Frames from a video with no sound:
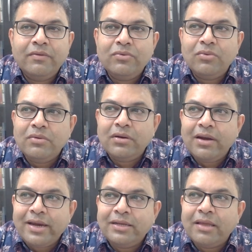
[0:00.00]
Don't
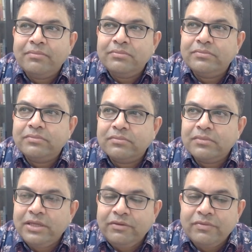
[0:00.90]
let them
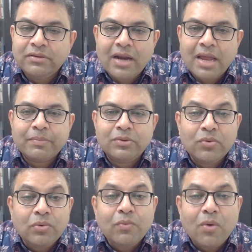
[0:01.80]
even ripen.
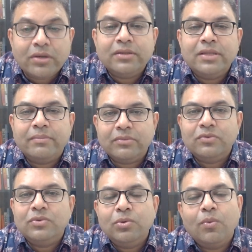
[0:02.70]
Don't water them.
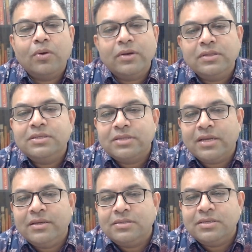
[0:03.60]
Don't water these
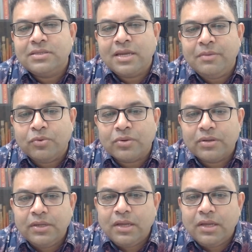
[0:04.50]
tendencies anymore.